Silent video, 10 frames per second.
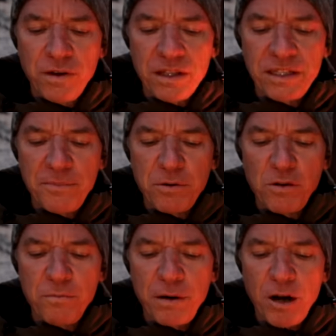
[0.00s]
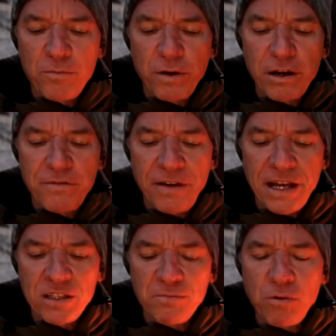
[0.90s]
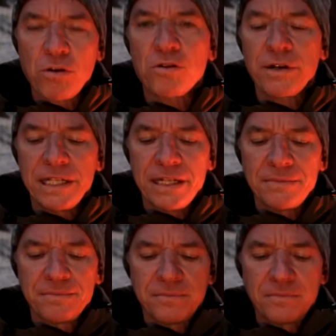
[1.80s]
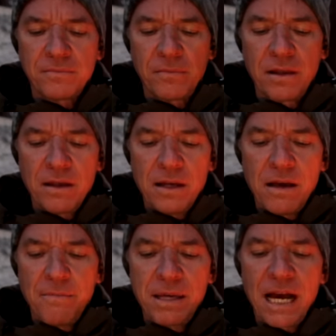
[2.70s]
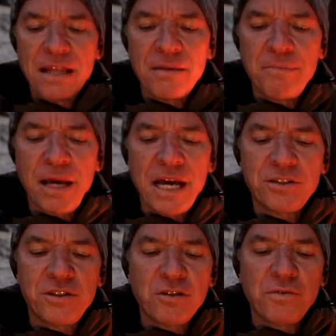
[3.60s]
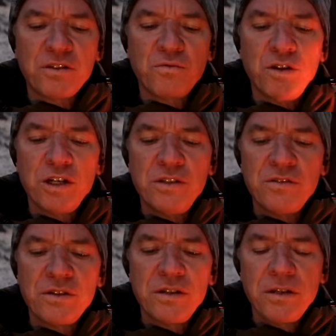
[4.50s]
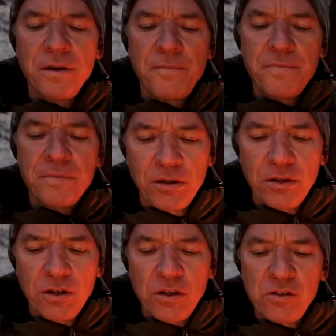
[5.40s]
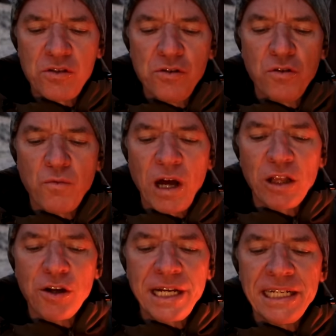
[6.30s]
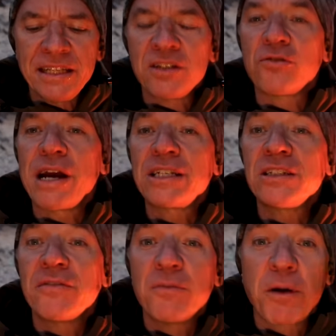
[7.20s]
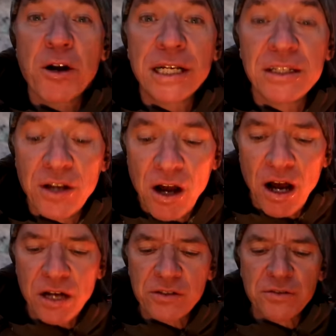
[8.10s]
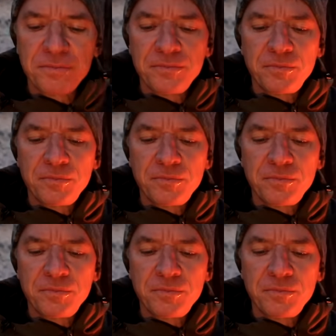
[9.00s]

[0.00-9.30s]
with a typical barbed wire fence bordering it. Beyond the pasture was woods. Soon, while looking in the direction of the barking dogs,